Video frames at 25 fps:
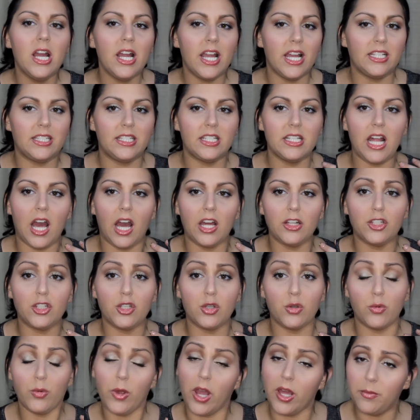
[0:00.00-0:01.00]
It's not
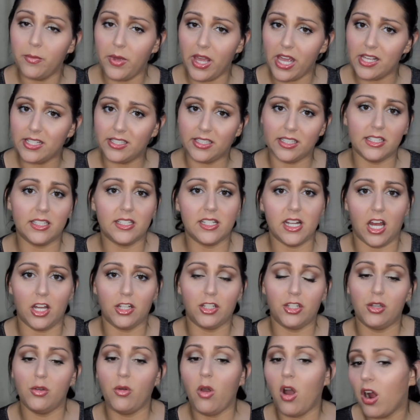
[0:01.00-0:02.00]
too red based, it's
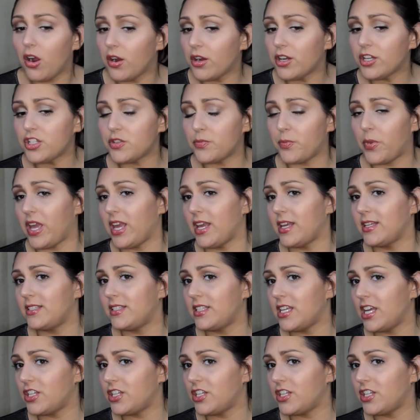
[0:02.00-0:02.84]
not too orange based.